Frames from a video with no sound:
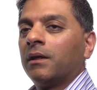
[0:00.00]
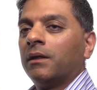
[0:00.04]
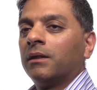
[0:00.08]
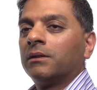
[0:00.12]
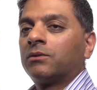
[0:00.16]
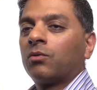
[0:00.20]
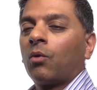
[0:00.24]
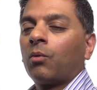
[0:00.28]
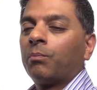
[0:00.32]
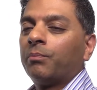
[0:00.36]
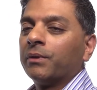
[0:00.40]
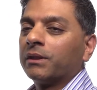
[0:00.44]

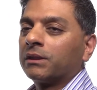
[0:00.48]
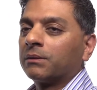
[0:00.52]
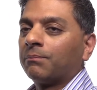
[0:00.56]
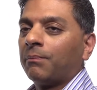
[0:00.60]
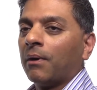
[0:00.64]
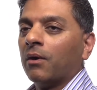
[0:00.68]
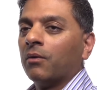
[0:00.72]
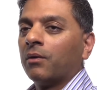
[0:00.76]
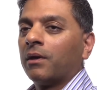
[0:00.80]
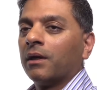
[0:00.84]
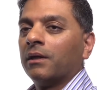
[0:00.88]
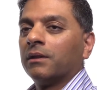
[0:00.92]
it's all
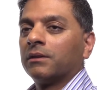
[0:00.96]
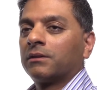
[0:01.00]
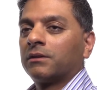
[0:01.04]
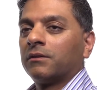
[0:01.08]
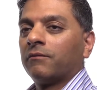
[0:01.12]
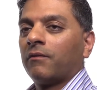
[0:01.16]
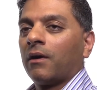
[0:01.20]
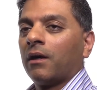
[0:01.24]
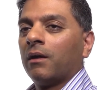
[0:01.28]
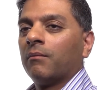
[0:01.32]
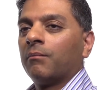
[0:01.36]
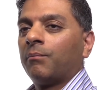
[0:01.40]
bespoke and it's
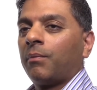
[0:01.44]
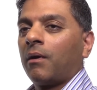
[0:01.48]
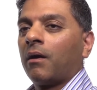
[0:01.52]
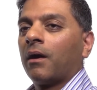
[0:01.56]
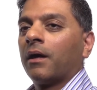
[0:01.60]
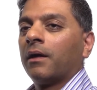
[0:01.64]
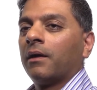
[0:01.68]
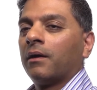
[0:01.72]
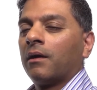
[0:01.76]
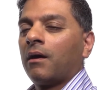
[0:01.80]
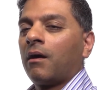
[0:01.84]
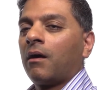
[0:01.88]
developed
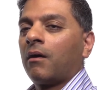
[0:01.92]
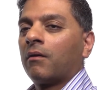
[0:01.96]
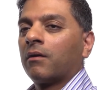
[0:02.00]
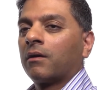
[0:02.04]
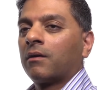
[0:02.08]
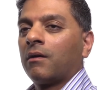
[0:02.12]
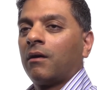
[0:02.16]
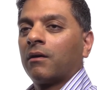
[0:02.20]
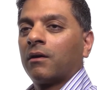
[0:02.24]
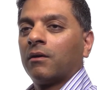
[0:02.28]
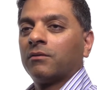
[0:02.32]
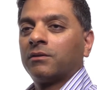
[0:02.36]
by our
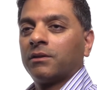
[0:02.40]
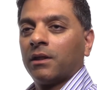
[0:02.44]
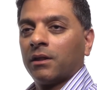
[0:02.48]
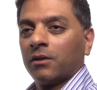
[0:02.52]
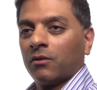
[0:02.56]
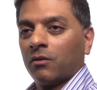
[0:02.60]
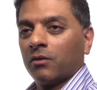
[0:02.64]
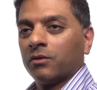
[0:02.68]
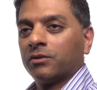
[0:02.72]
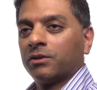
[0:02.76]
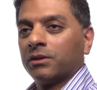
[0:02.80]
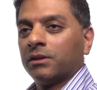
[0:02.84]
Ocado
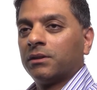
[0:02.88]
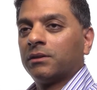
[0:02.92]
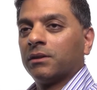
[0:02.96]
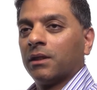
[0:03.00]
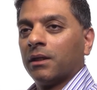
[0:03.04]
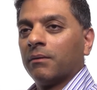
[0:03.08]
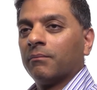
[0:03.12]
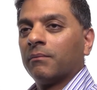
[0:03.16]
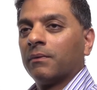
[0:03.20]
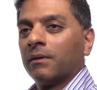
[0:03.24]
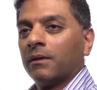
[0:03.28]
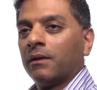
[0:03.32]
technology
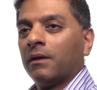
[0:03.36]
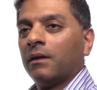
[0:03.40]
team.